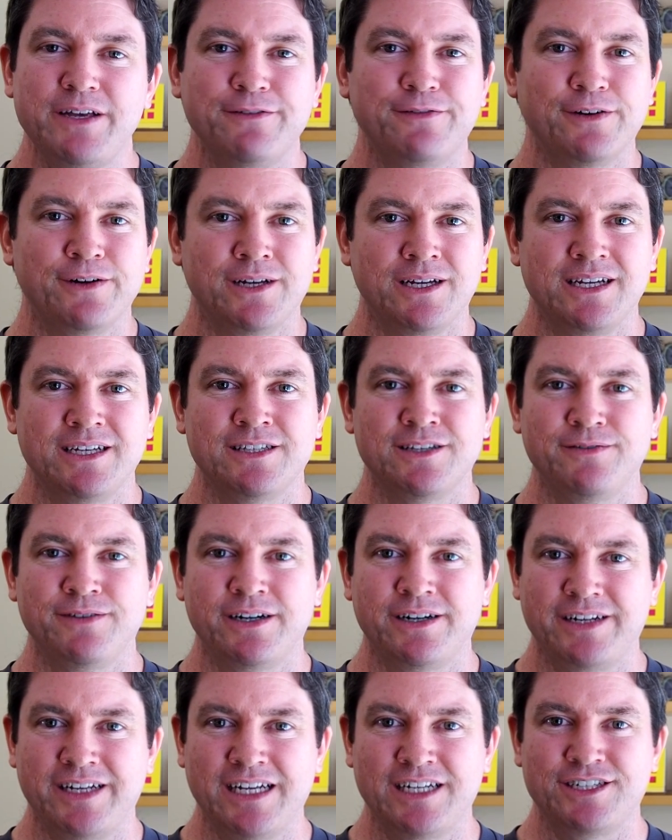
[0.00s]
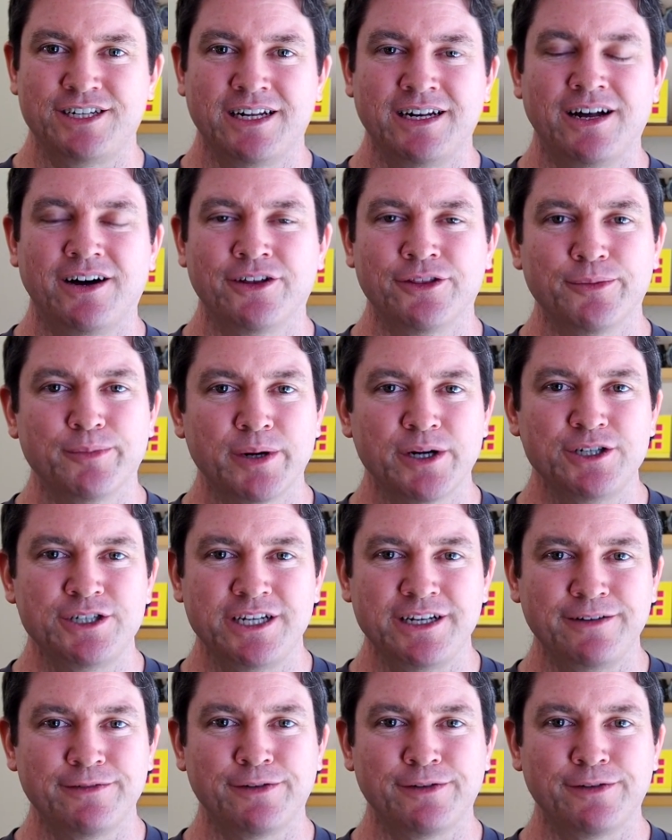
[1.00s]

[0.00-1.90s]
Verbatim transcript: foot is a variation on the perching